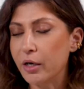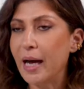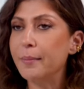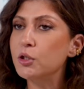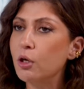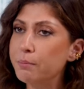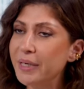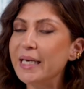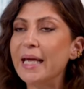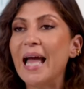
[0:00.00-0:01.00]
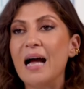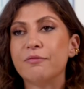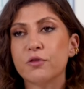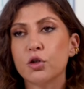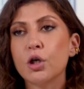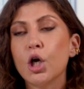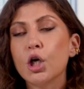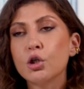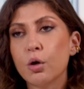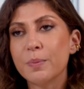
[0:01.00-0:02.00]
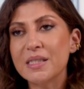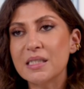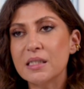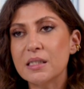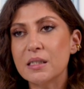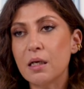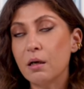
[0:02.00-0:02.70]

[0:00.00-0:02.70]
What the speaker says: Amazon, meaning after your business,